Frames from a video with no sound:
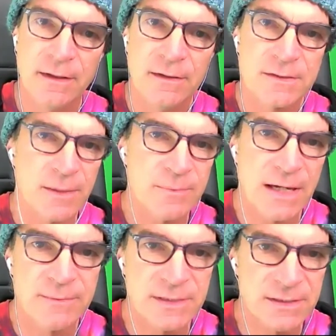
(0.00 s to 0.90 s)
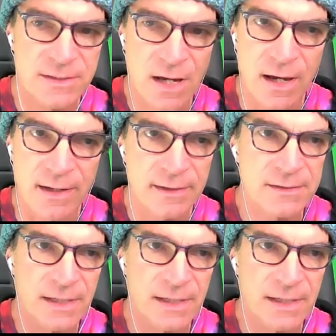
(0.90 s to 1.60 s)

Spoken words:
Sometimes it's not. It's